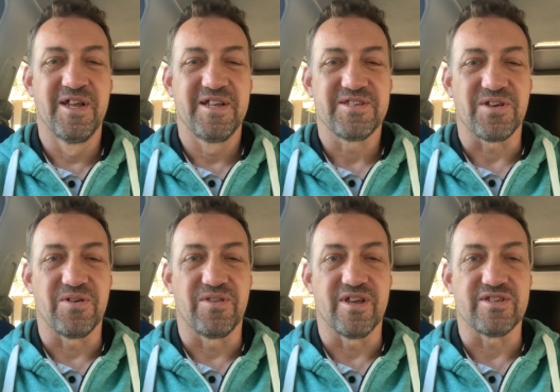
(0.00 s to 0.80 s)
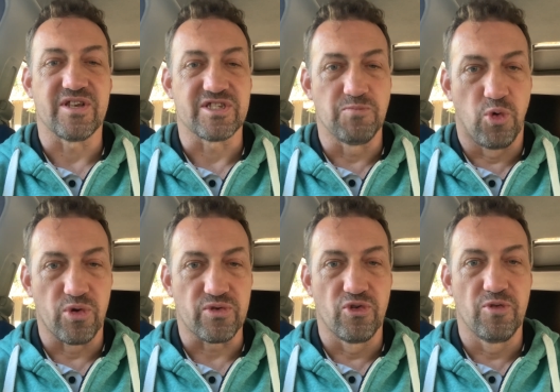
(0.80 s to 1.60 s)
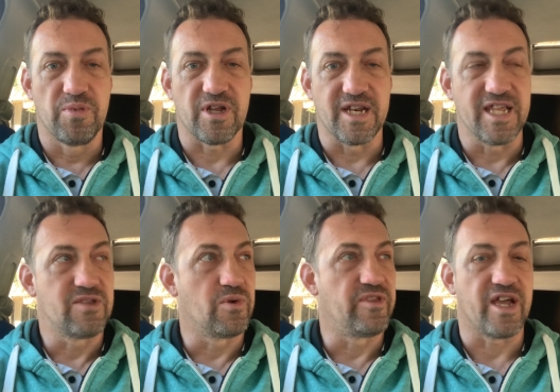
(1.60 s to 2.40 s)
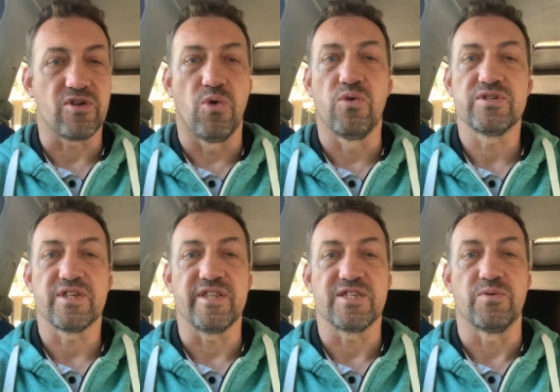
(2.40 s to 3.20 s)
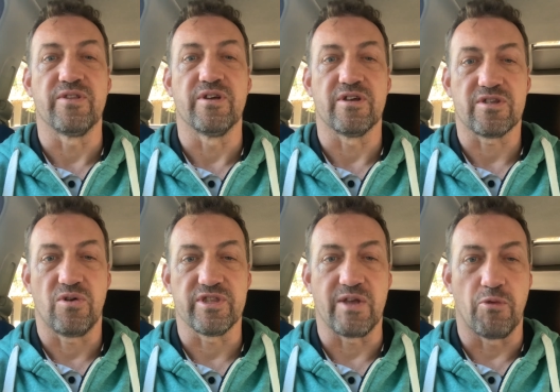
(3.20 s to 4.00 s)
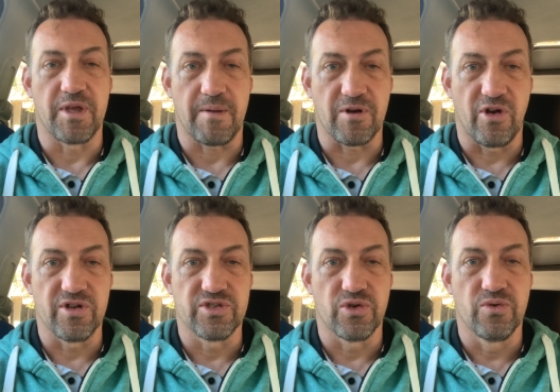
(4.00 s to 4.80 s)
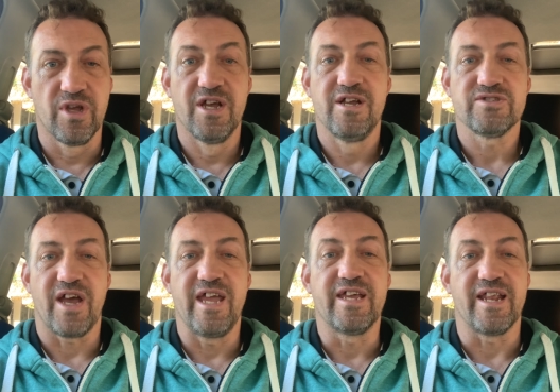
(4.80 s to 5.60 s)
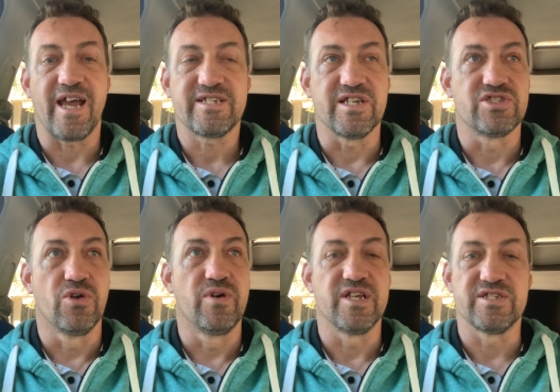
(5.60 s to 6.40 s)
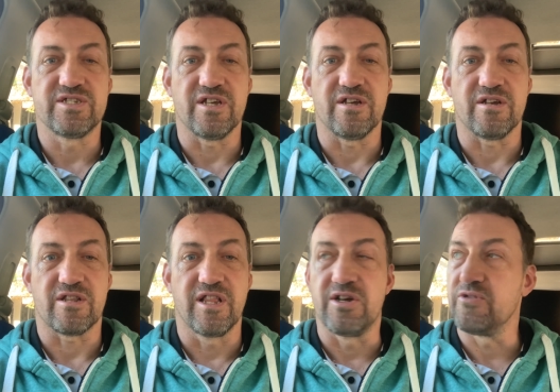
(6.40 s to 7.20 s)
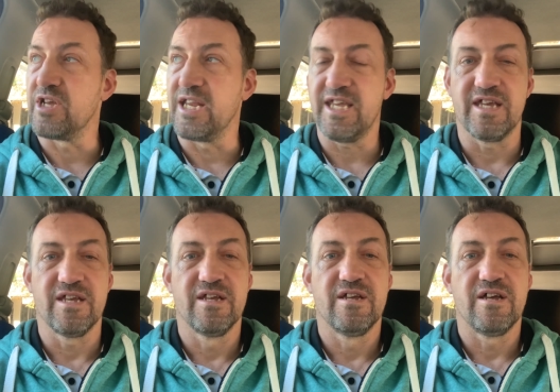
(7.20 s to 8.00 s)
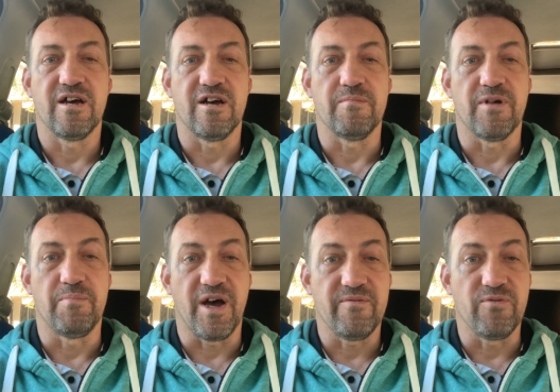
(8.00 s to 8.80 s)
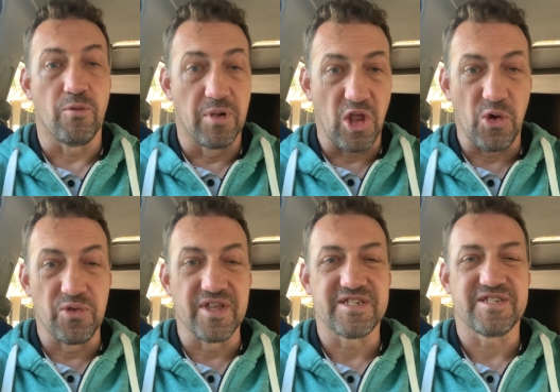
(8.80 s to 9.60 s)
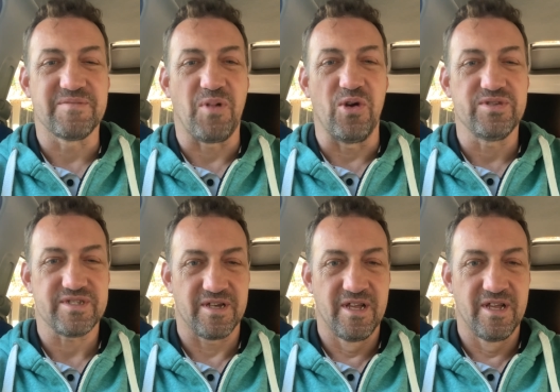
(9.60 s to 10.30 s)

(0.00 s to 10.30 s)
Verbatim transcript: So there's a support group linked with that course and that's where the content will be uploaded to. So how you get access to it is uh, click on the link um, above or below this post